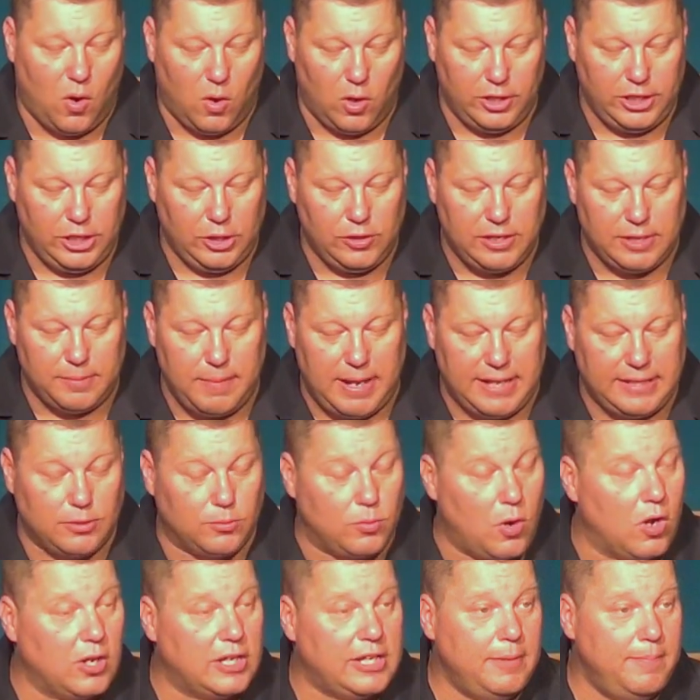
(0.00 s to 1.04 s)
Or you can make
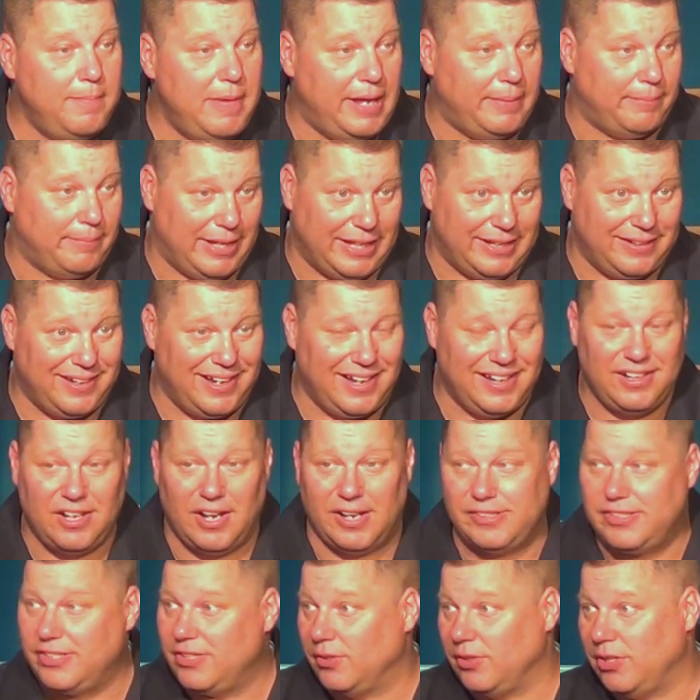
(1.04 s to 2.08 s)
the wrong commitment, and
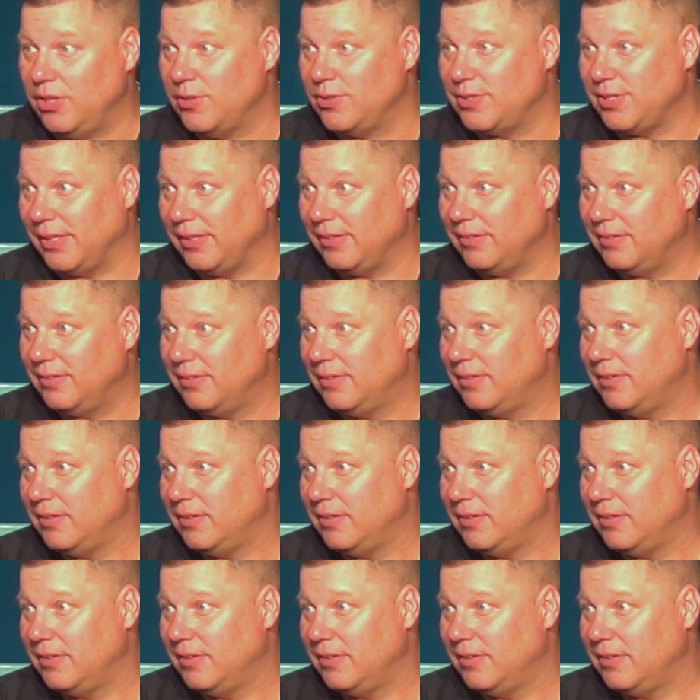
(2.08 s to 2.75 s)
God still using it.